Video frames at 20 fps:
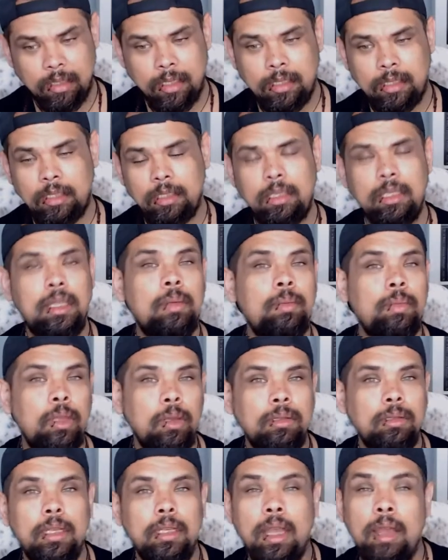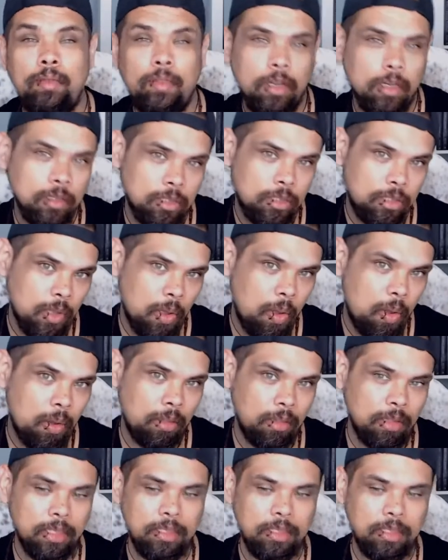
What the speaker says: listen to the music of your soul,